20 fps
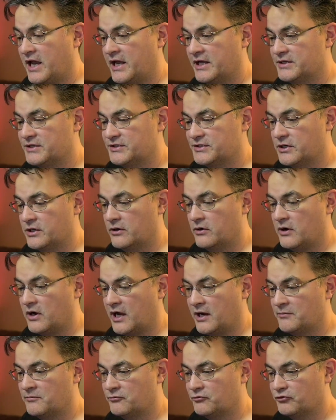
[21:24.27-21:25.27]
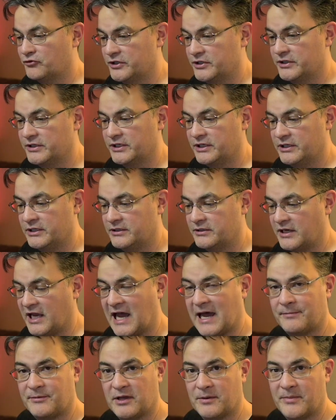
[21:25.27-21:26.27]
and so I'm really
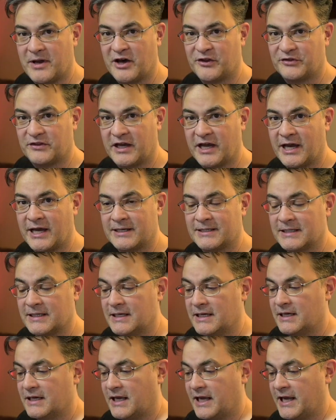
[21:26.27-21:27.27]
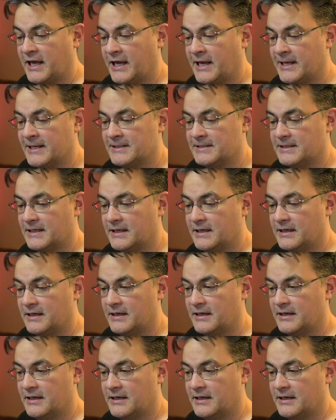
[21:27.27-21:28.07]
happy about that. And